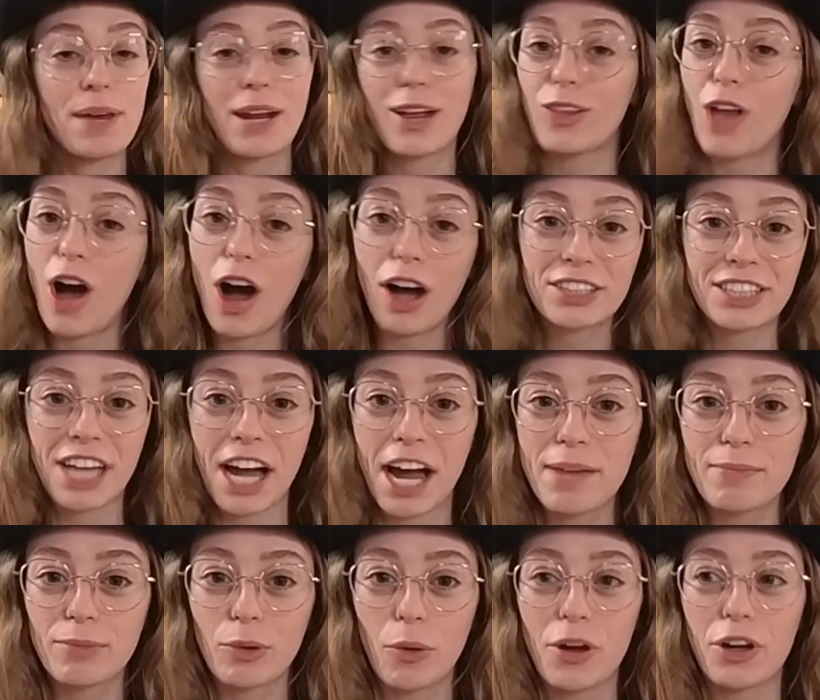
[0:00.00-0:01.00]
been a long
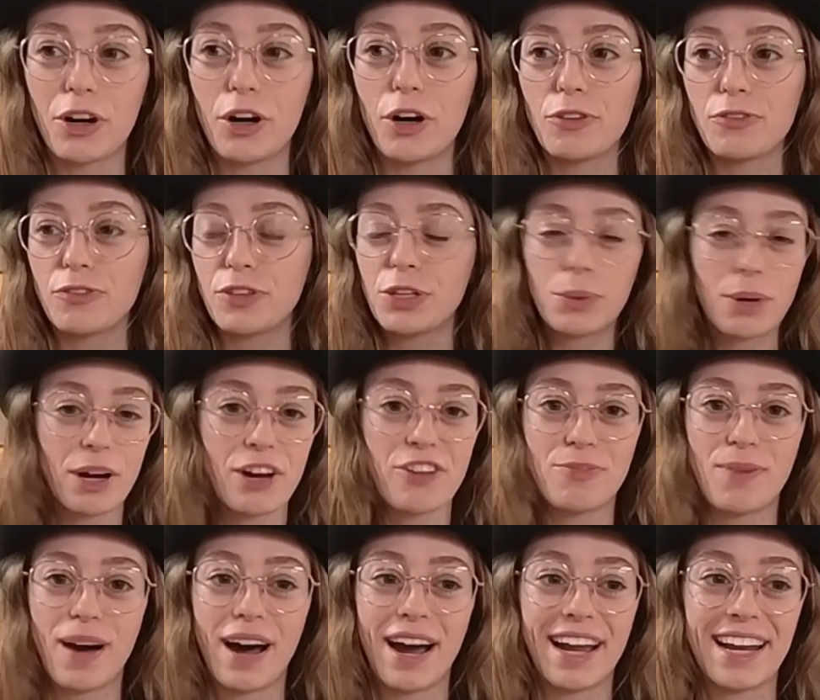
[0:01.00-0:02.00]
time loyal viewer of
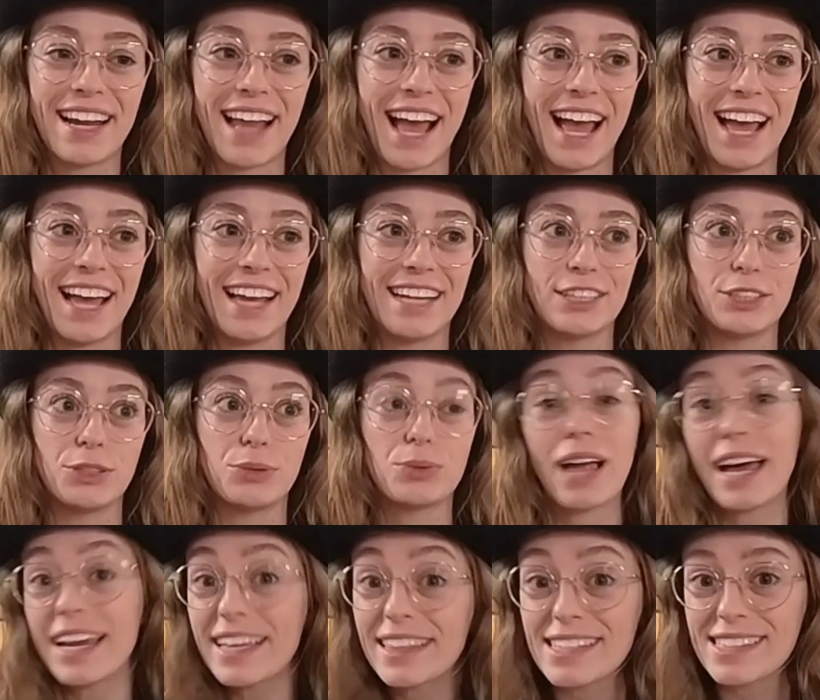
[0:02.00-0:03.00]
mine and you
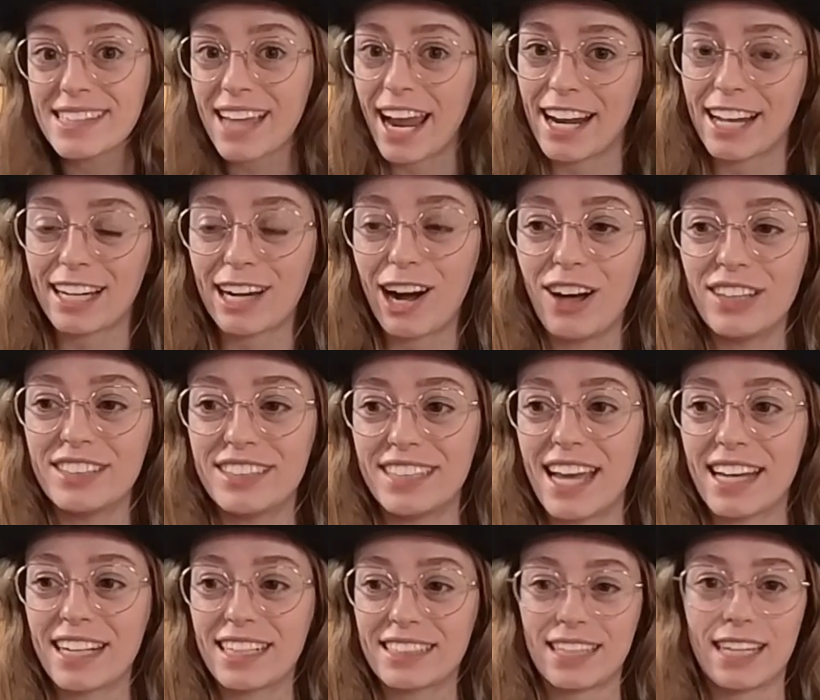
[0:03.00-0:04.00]
like this kind of
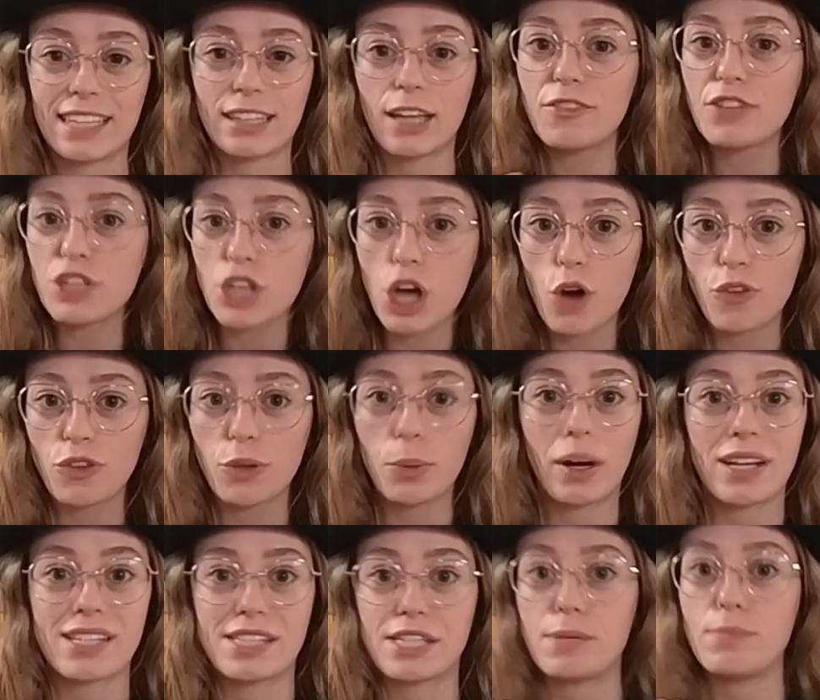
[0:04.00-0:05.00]
content, because I'd love to know if you
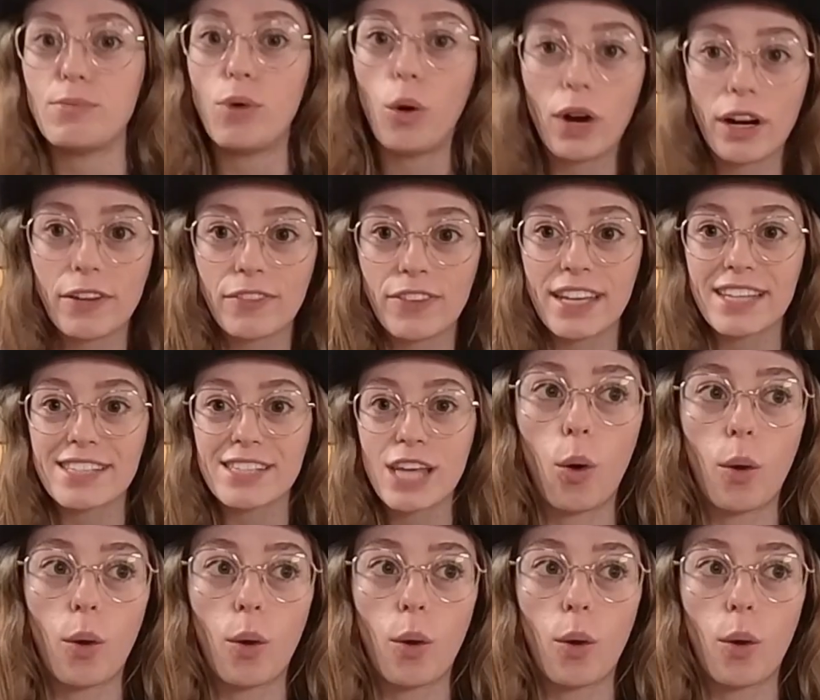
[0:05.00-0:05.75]
want to see more of this,